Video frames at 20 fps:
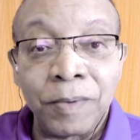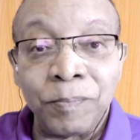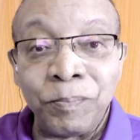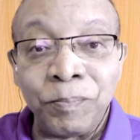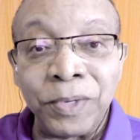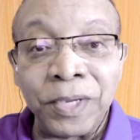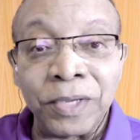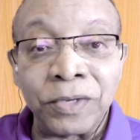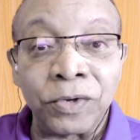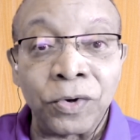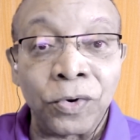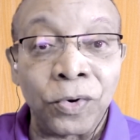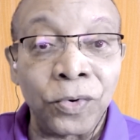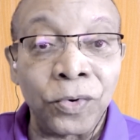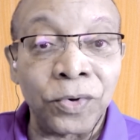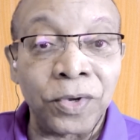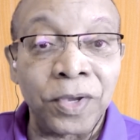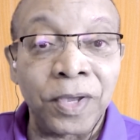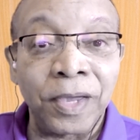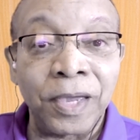be it a
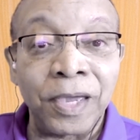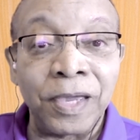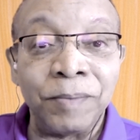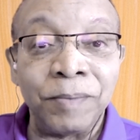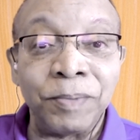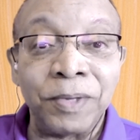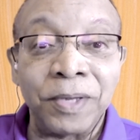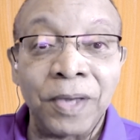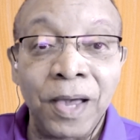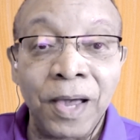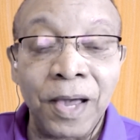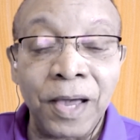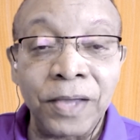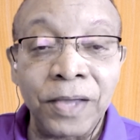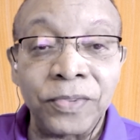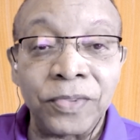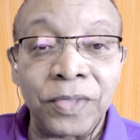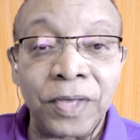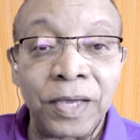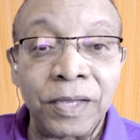hurricane
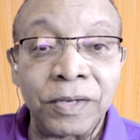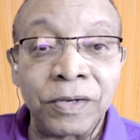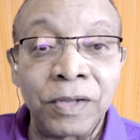behind that,